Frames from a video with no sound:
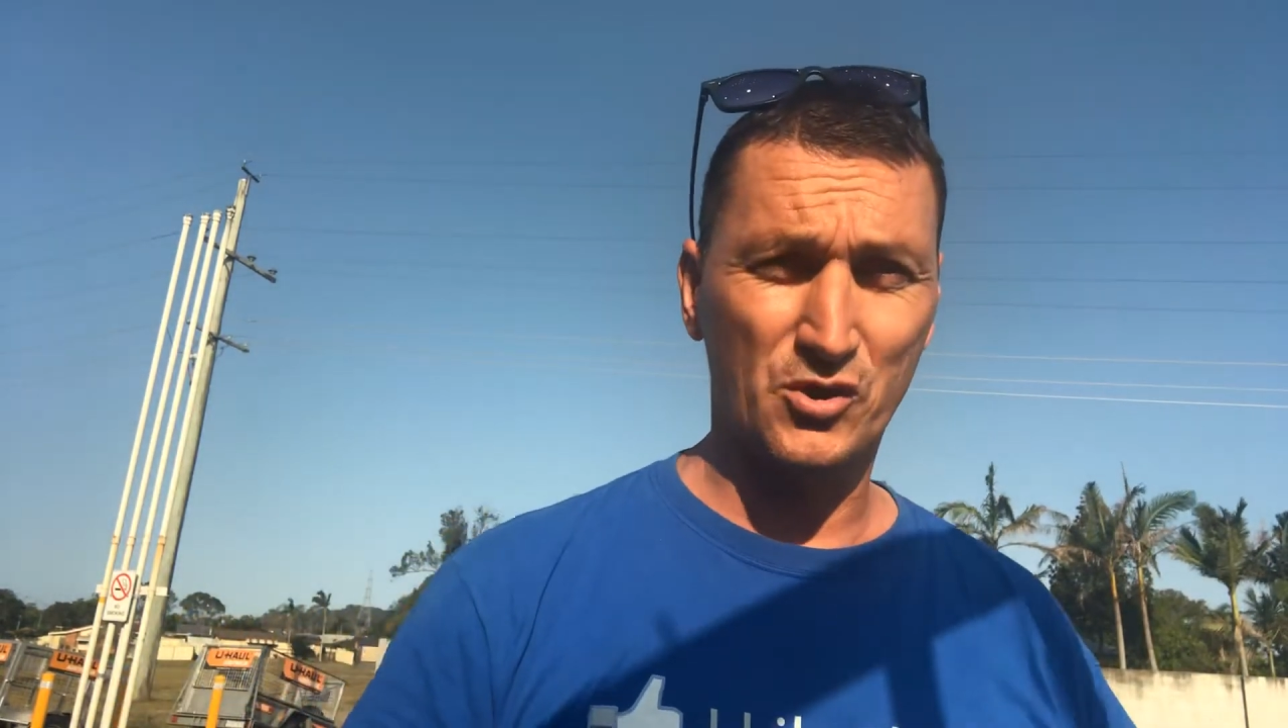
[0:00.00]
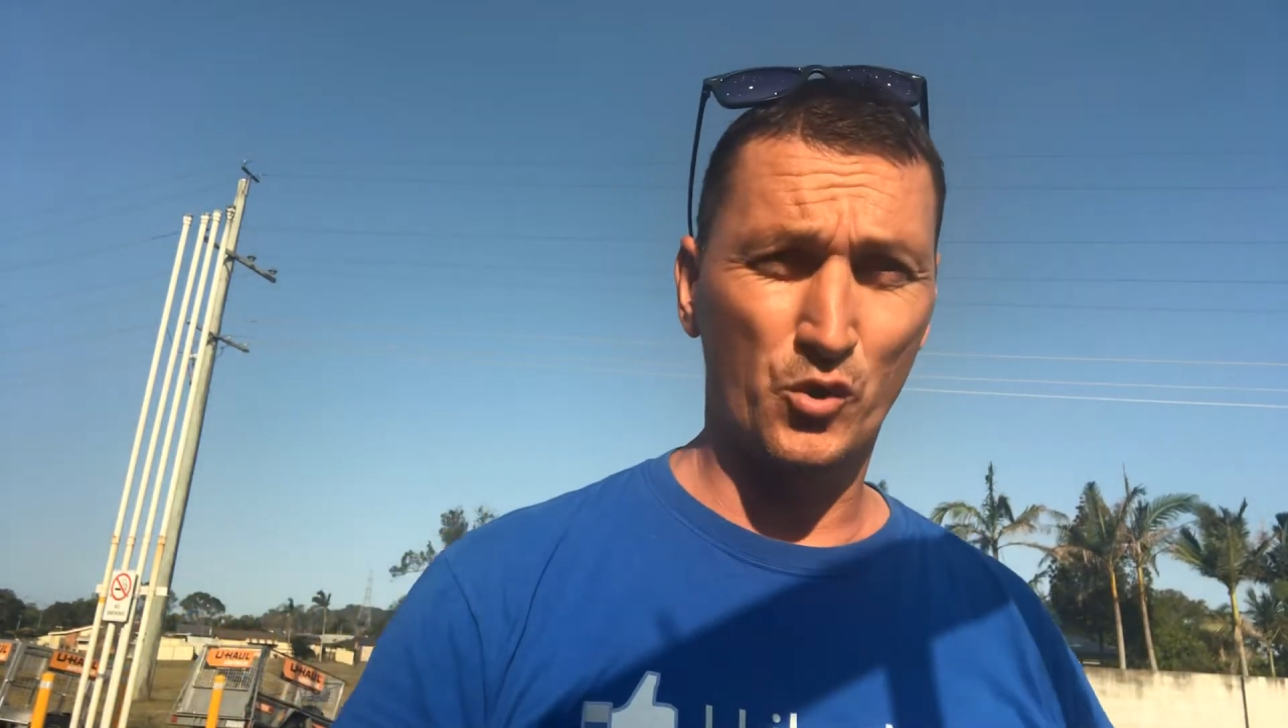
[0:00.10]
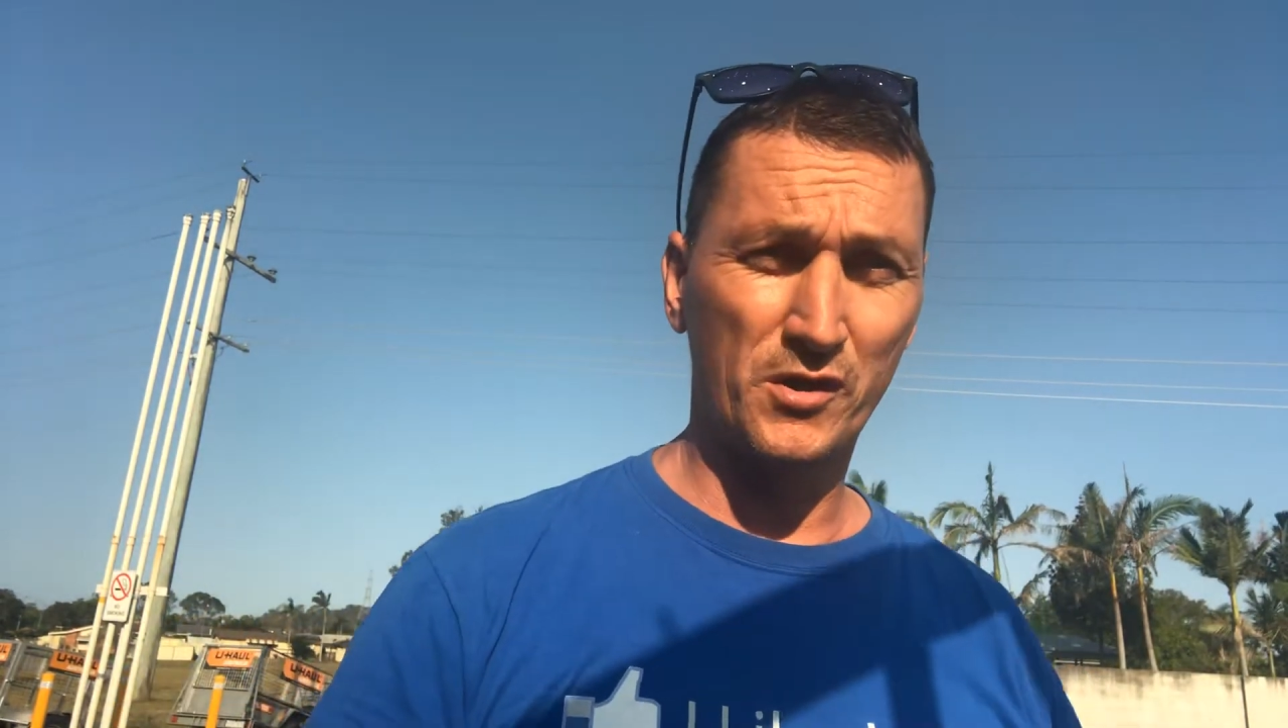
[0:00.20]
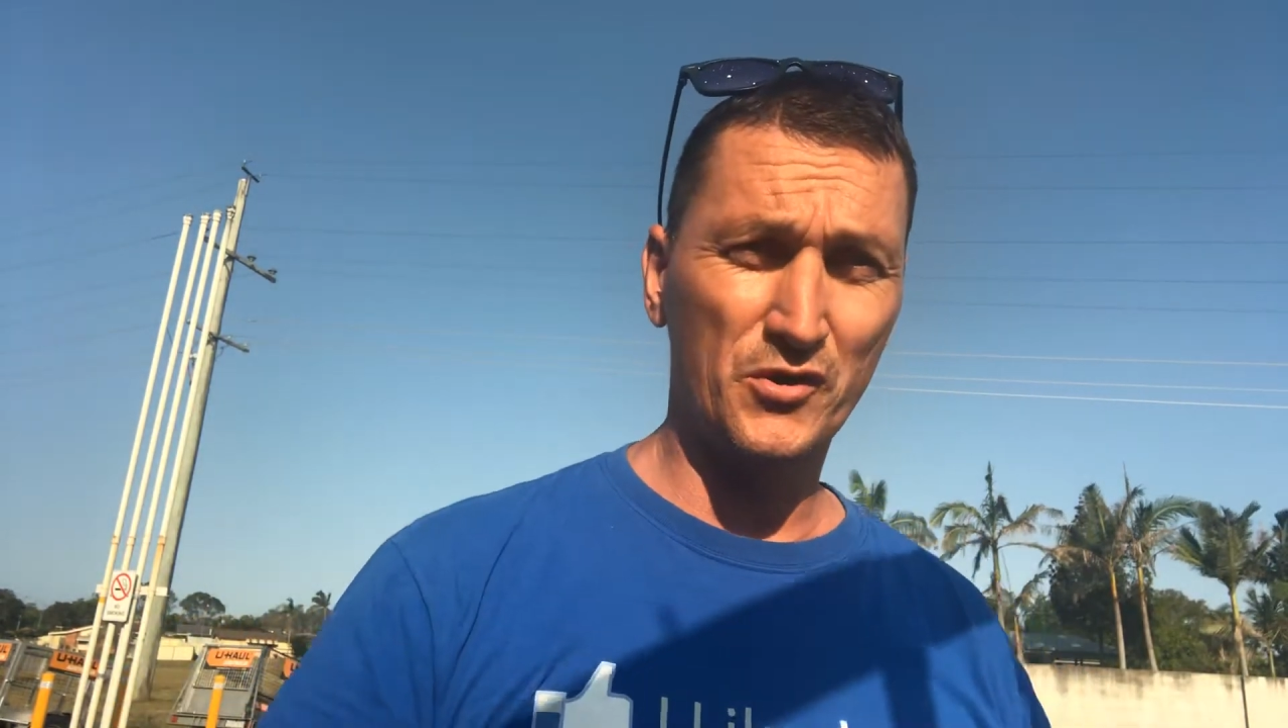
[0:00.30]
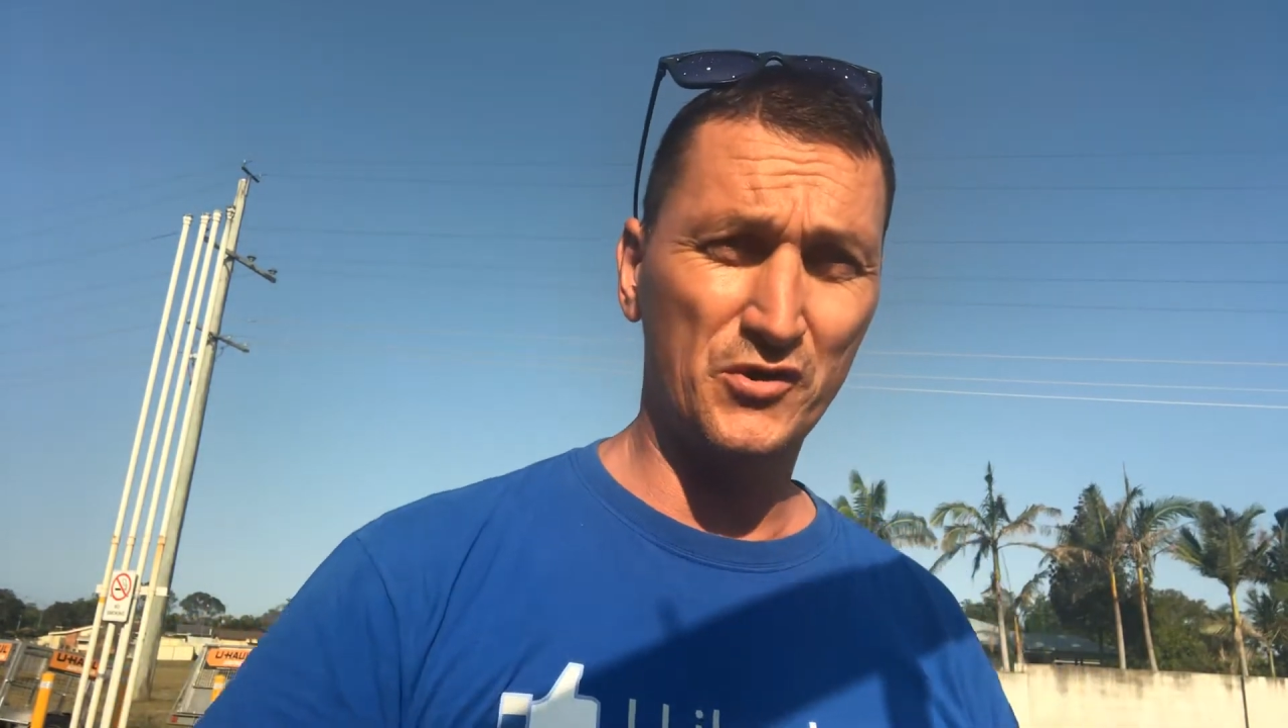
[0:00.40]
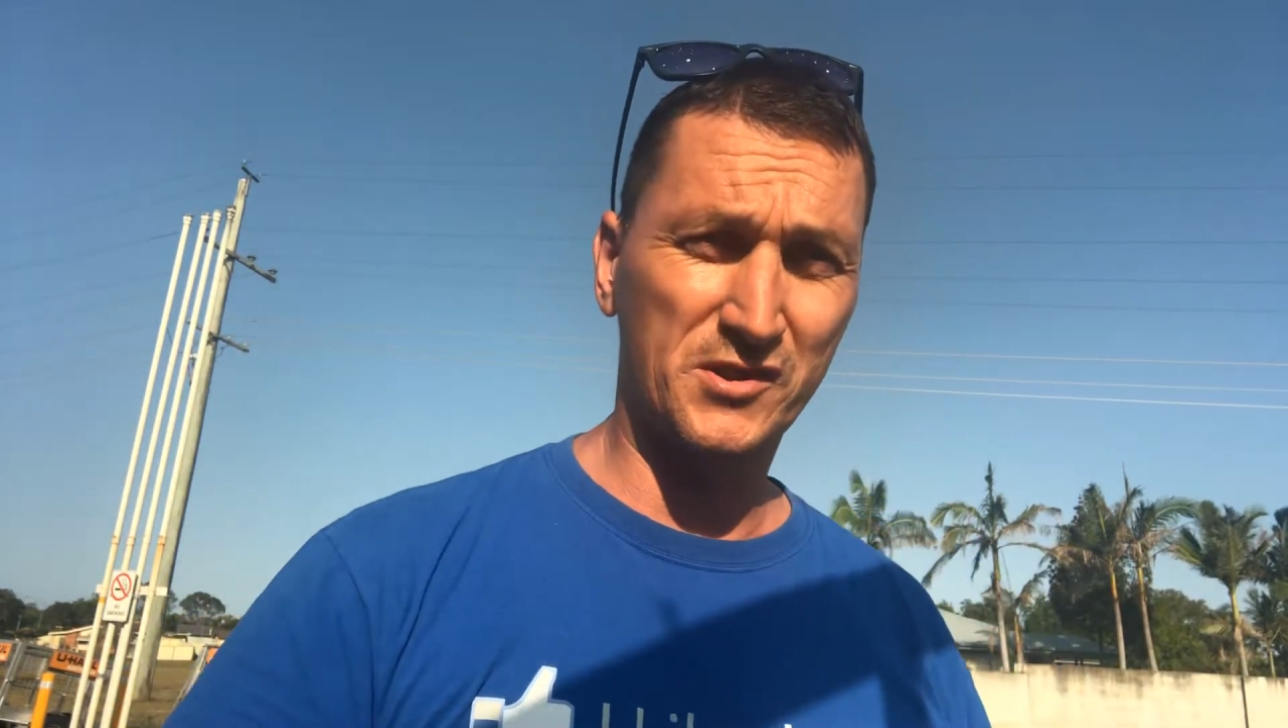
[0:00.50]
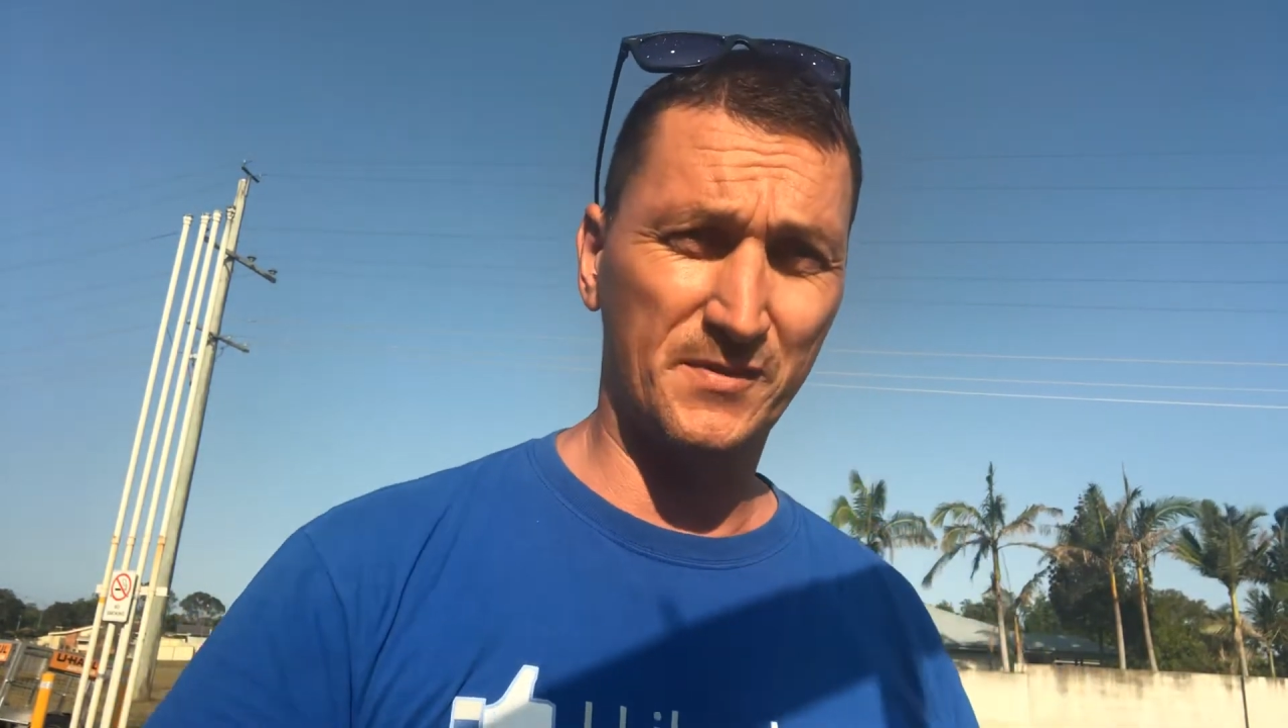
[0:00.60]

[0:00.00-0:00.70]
Cornelius